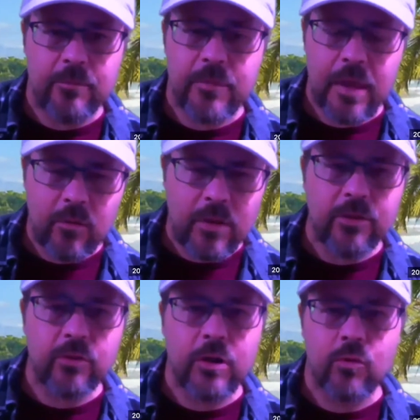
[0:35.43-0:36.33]
they went
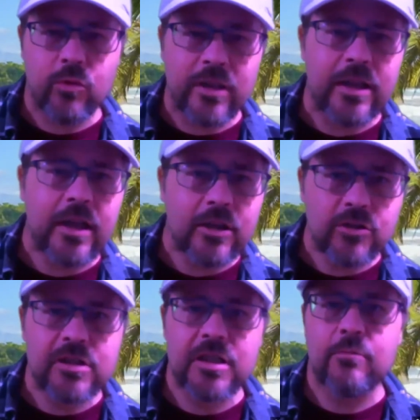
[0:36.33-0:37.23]
through a really
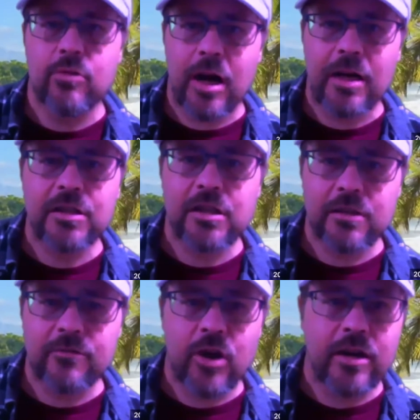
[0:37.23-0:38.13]
interesting process
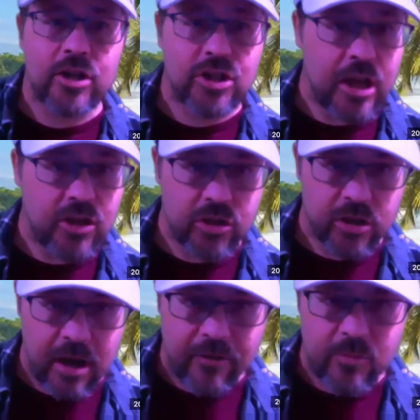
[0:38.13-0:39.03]
of trying to change their
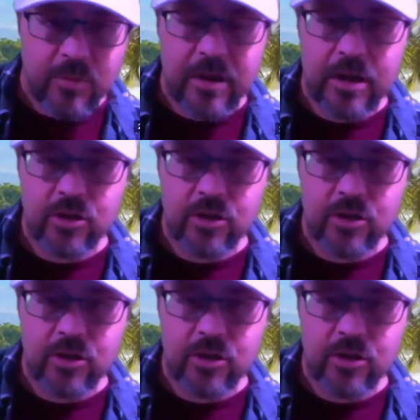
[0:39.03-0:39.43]
government and